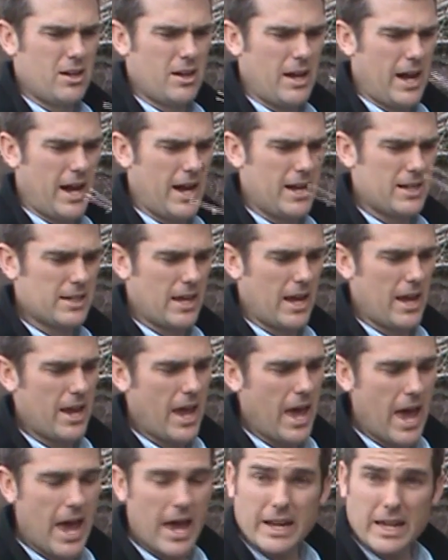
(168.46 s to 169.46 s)
as a
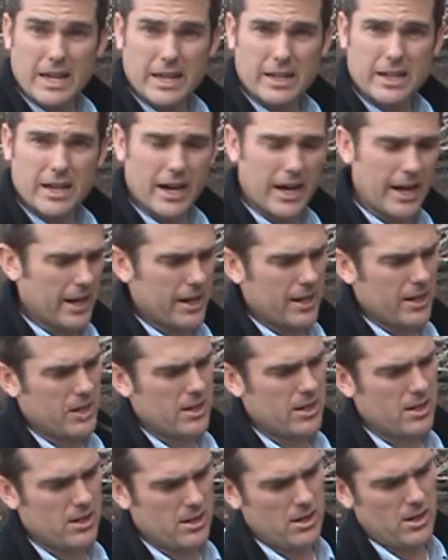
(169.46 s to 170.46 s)
heading cut,
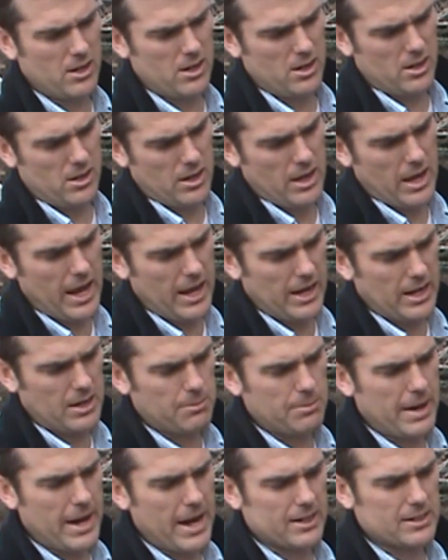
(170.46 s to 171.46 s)
heading
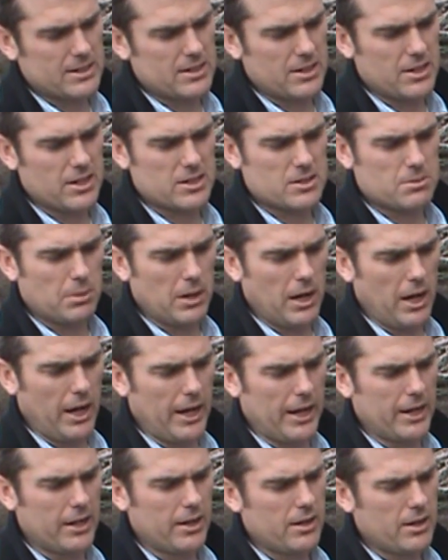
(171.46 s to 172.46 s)
back to this
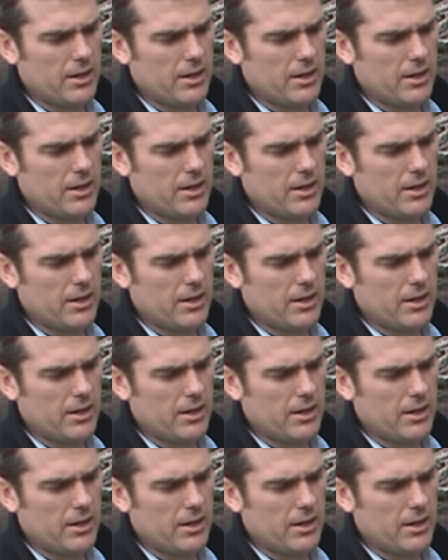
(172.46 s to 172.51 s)
bud.